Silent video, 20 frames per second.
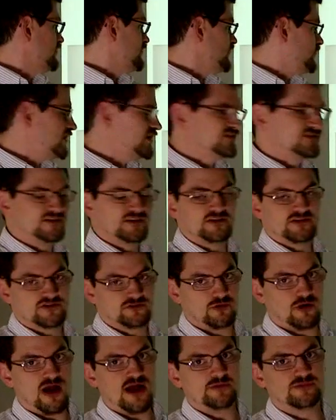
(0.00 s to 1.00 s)
we can see the
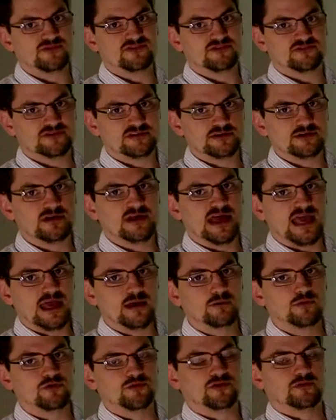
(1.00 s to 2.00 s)
scribe's still
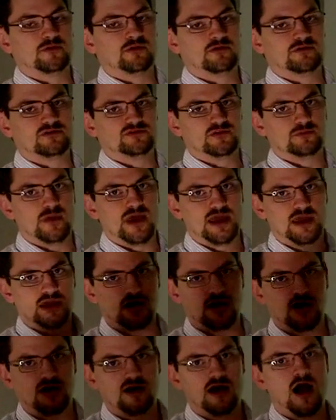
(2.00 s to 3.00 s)
able to
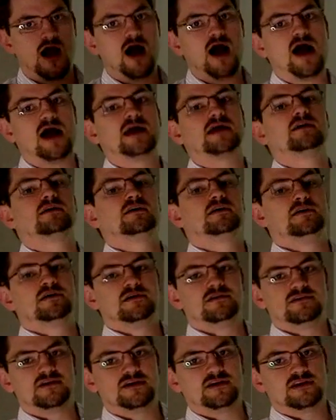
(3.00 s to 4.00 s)
make a chi
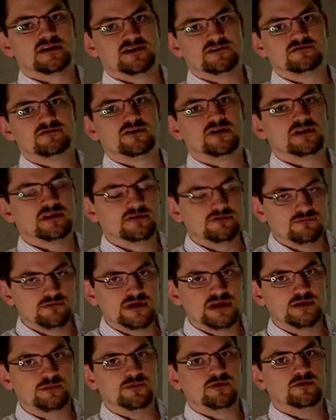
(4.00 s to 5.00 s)
that is very
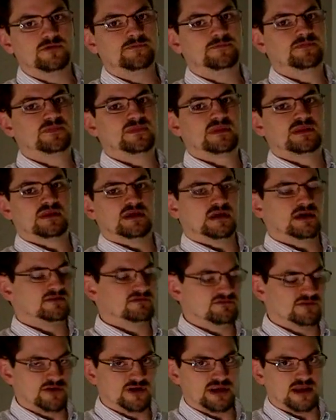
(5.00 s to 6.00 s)
readable and
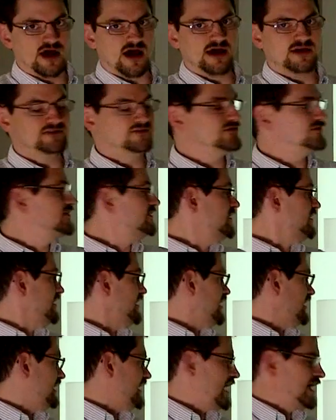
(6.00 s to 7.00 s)
very nice.
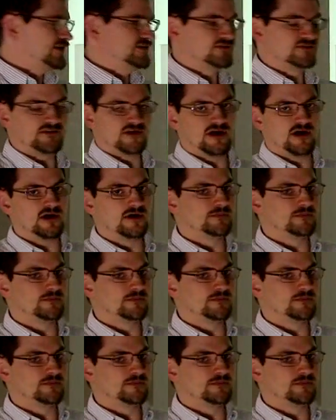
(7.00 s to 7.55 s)
It has,